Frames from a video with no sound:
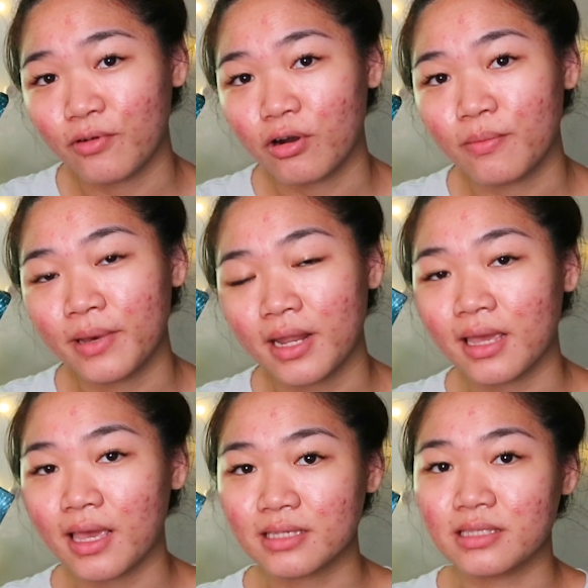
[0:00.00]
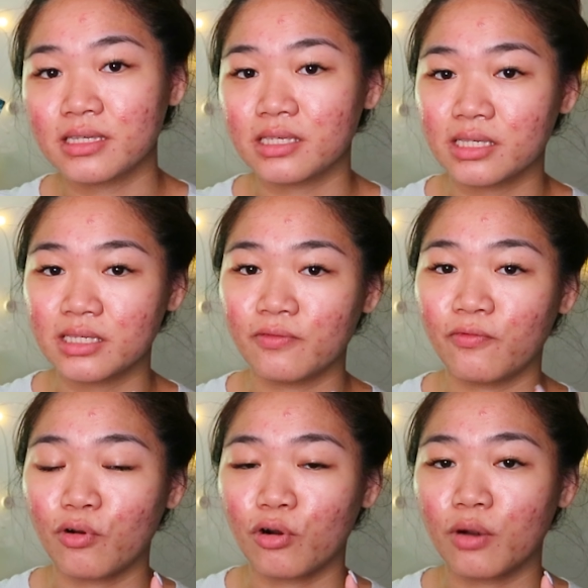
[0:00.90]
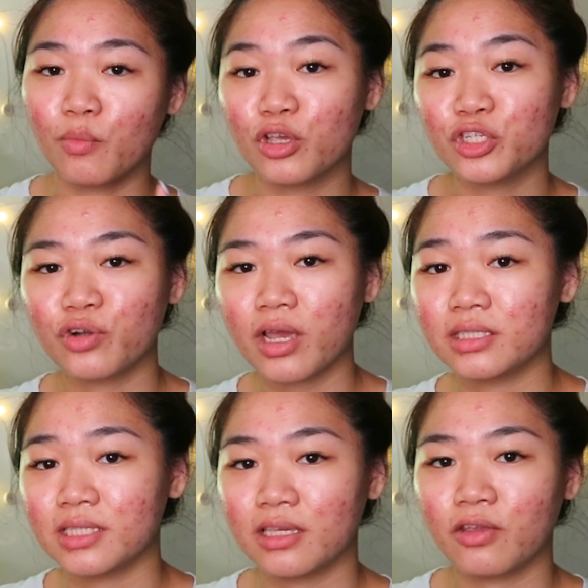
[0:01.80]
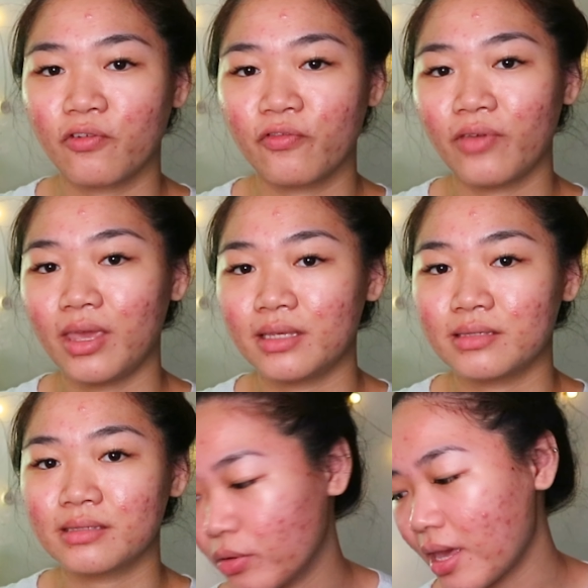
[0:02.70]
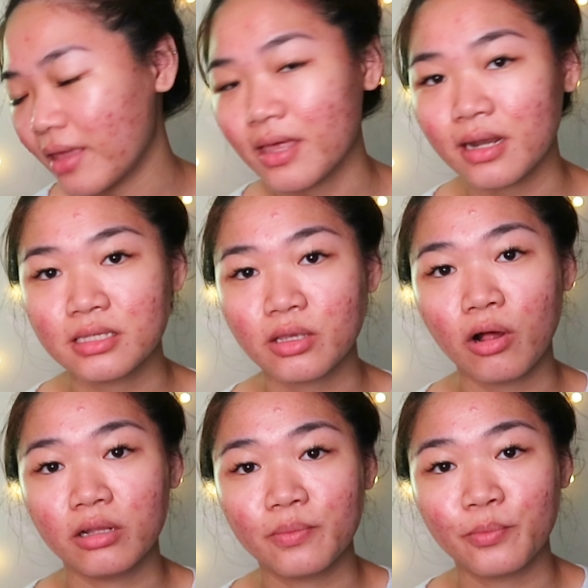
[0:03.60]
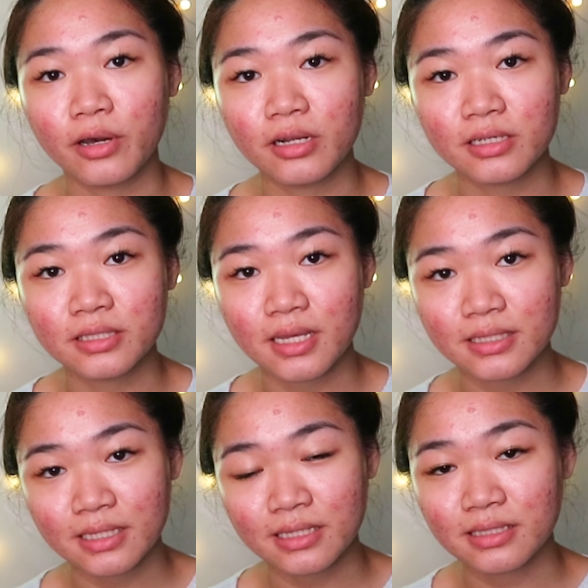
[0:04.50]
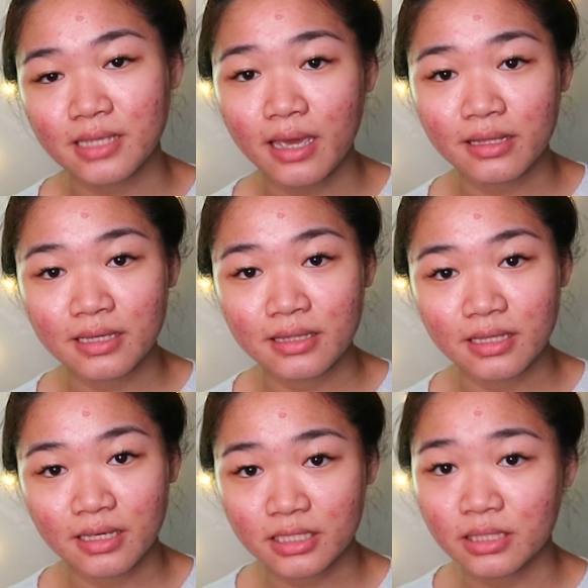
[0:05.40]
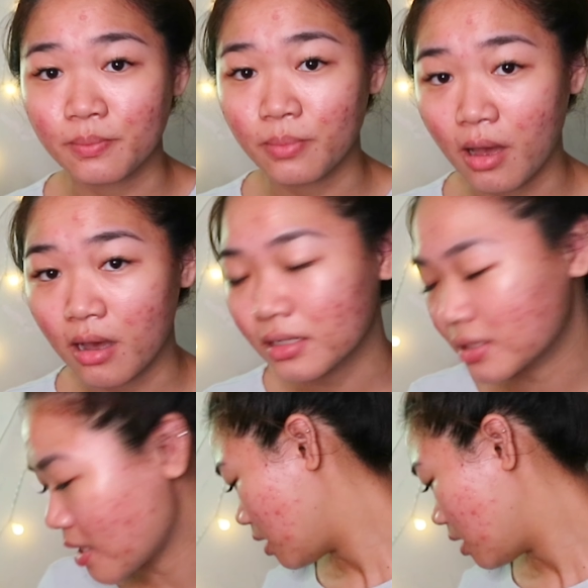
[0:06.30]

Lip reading: for, but I guess this is for moisturizing your face. So yeah, that is all the products that's inside in this box.